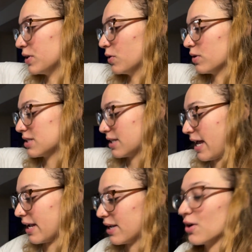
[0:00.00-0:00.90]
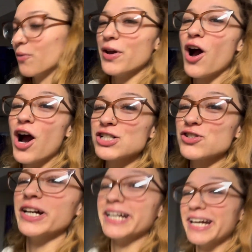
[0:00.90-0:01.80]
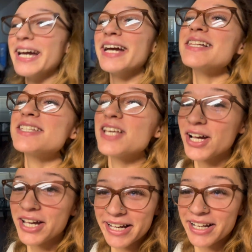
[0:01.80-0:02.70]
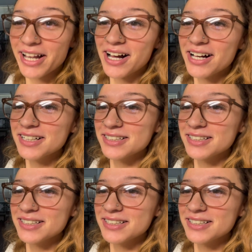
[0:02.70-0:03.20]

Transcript: doing today. We are drinking tequila.